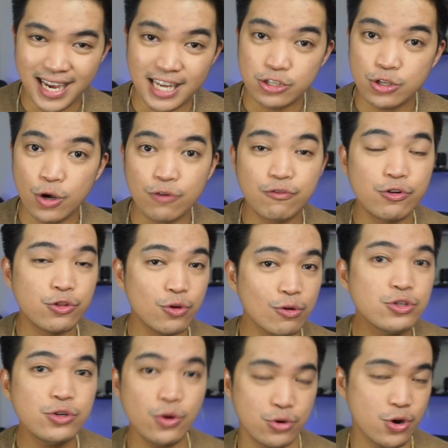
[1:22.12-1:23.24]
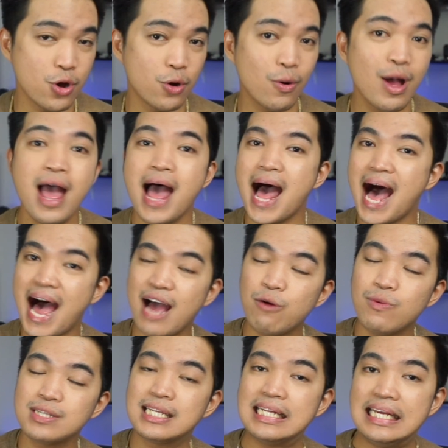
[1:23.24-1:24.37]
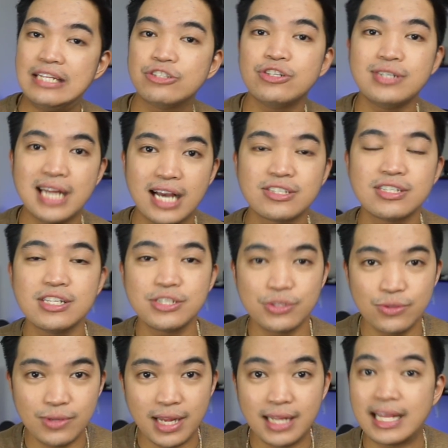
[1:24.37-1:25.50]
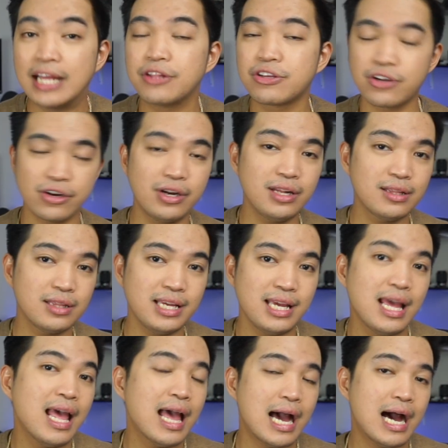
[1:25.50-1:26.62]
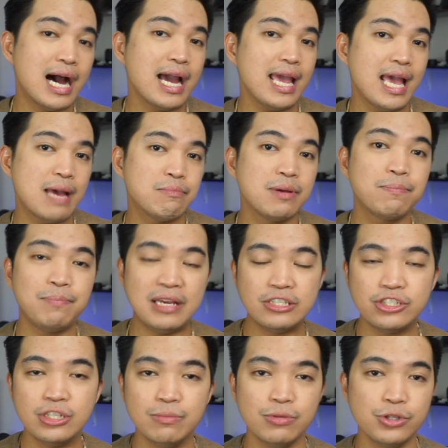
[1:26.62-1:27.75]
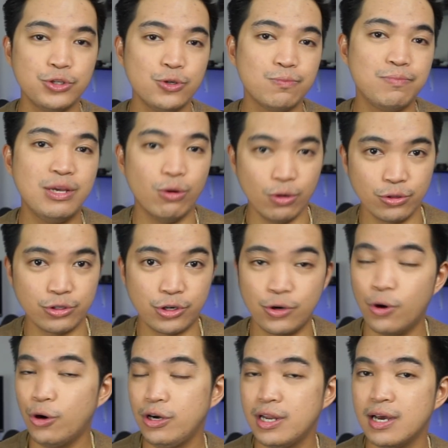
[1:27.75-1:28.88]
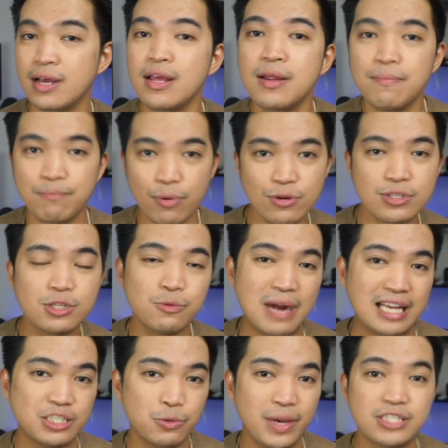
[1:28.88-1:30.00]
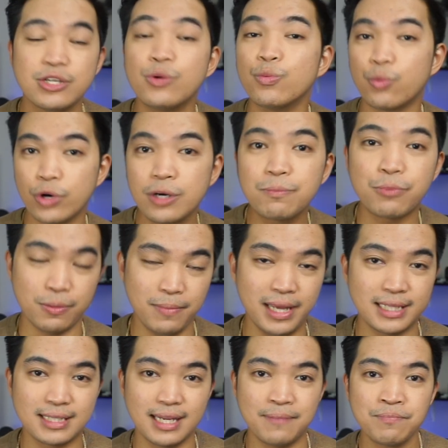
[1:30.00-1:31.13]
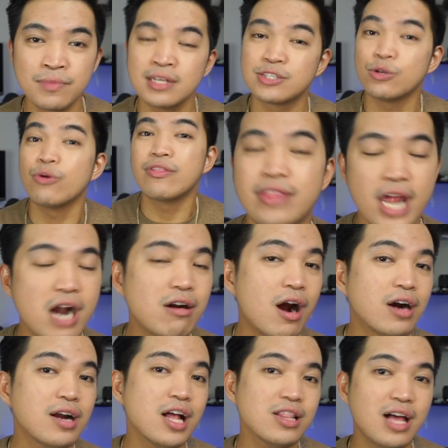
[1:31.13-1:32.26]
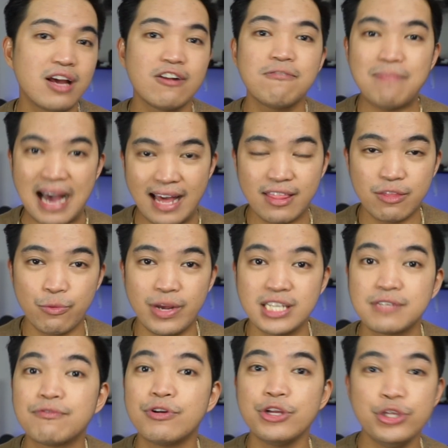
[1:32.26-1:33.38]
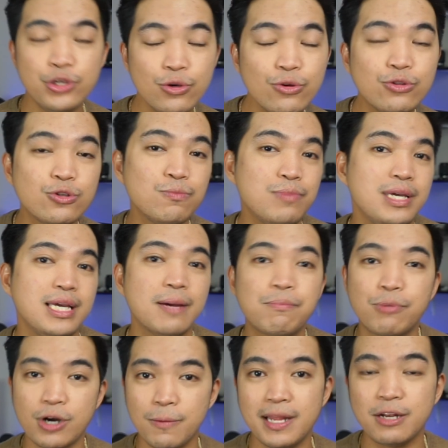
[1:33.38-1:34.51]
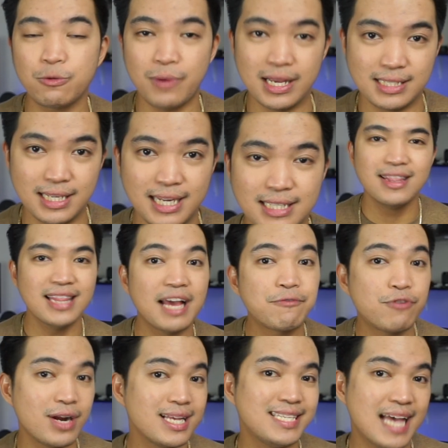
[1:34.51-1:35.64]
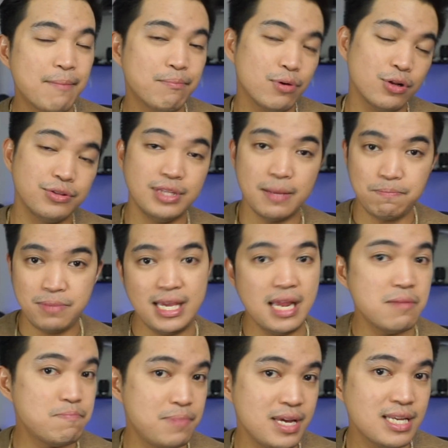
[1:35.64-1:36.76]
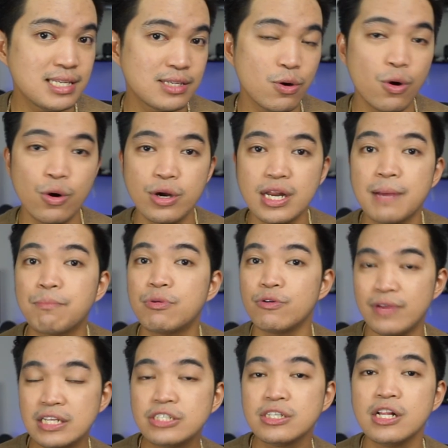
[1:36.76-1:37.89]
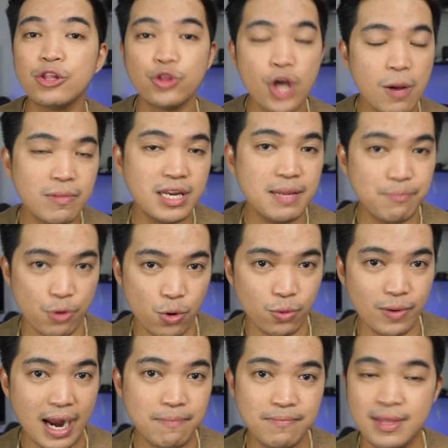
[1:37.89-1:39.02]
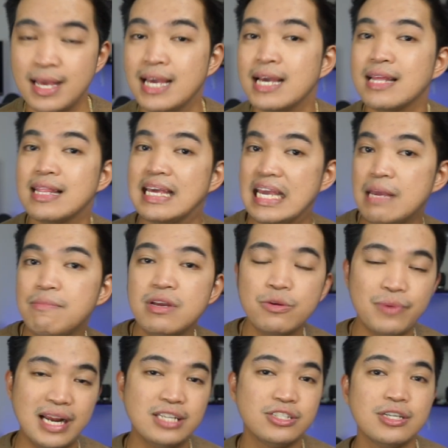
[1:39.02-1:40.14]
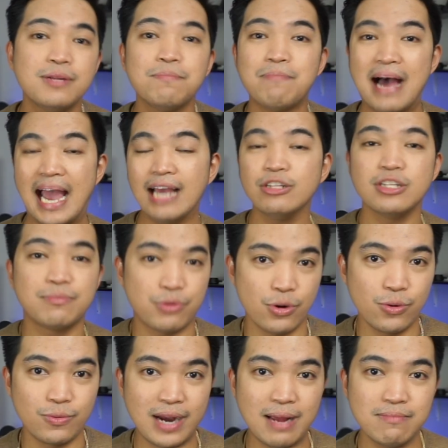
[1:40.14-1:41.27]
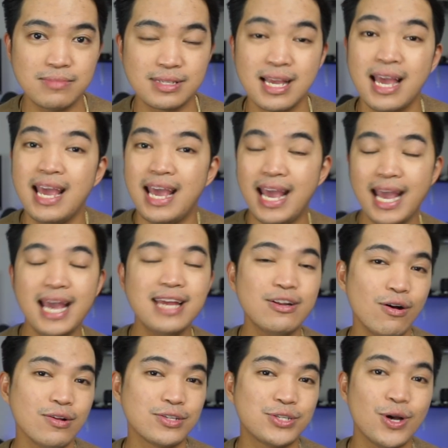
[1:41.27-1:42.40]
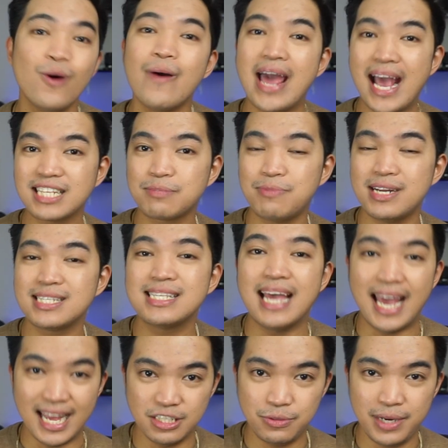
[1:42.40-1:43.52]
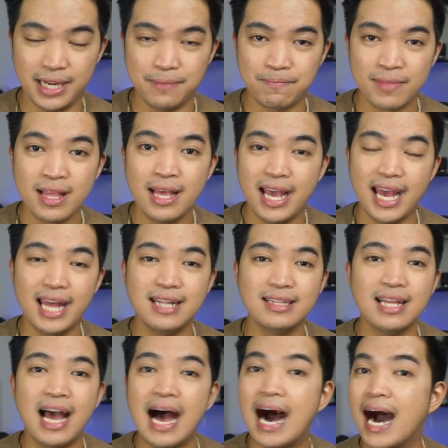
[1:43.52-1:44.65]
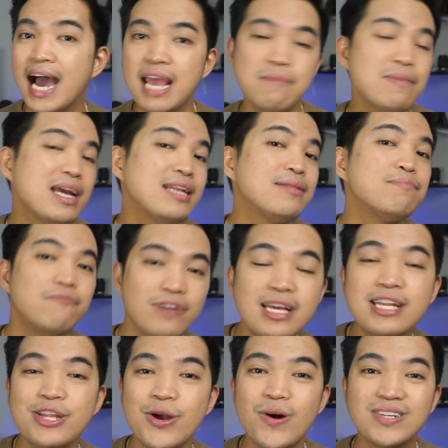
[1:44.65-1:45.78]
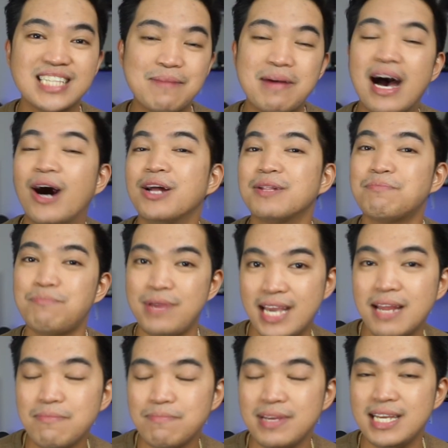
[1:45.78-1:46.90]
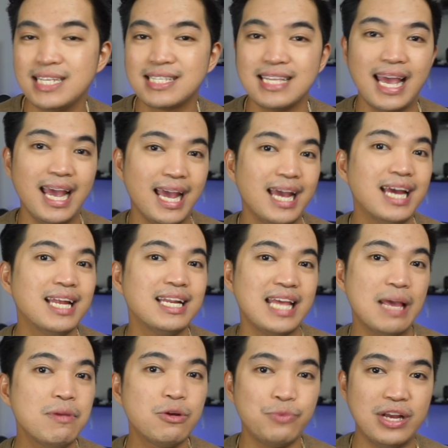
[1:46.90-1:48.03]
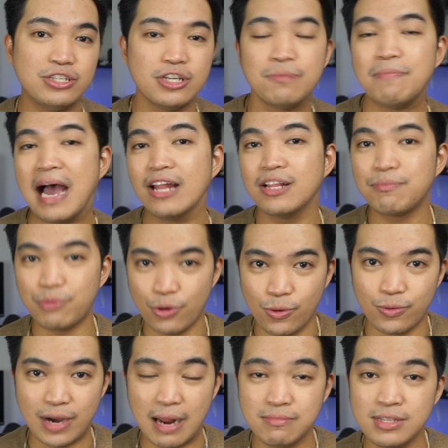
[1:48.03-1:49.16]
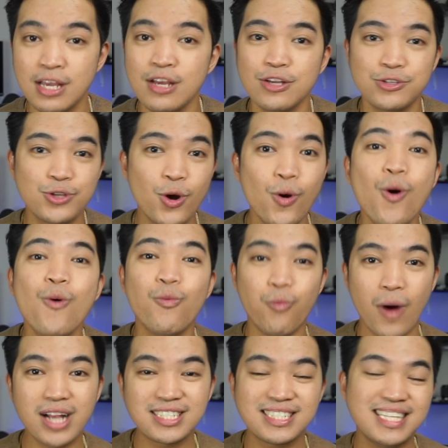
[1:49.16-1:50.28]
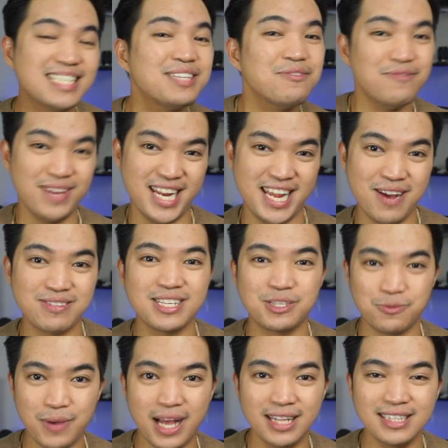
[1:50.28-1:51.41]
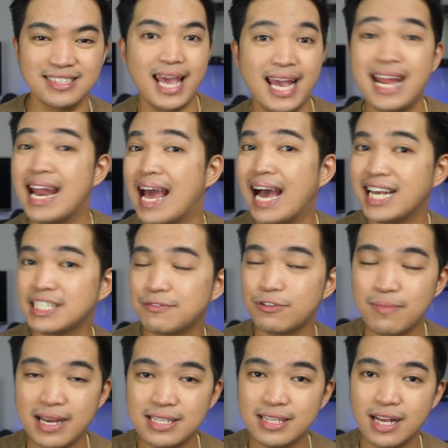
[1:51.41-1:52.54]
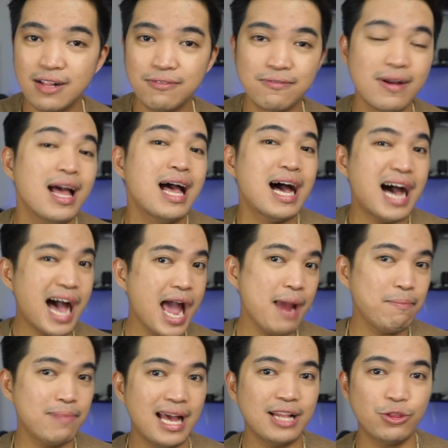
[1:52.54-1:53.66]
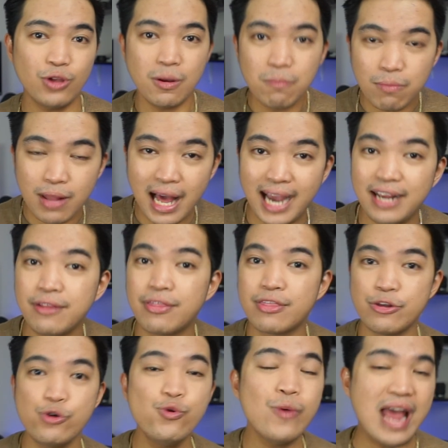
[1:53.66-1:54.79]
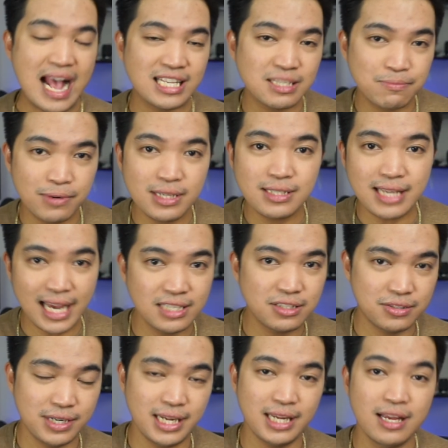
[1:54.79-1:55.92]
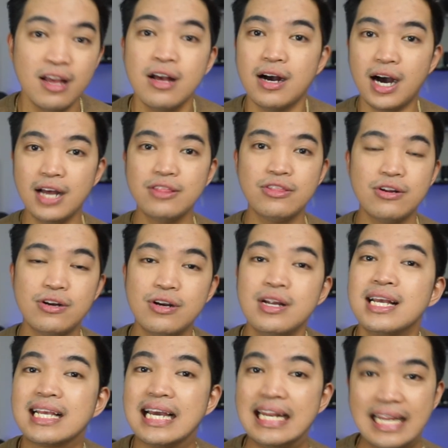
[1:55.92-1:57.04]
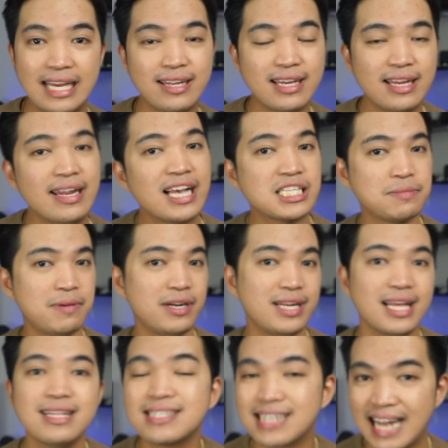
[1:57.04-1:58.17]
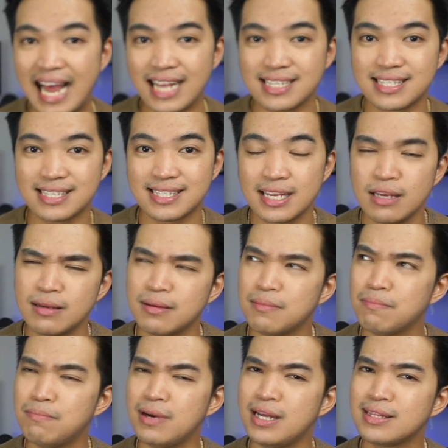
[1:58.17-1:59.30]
so for those who don't know, I was an international student and currently I am a PGWP holder or the post-graduation work permit. So there are a lot of pathways for you to be a permanent resident. Like for example, the PNPs or the Provincial Nominee Program, the Immigration Pilot Programs, and also Express Entry. And I made videos about PNPs and Immigration Pilot Programs, so watch these videos as well. And as for myself, I plan to apply through Express Entry under Canadian Experience class. But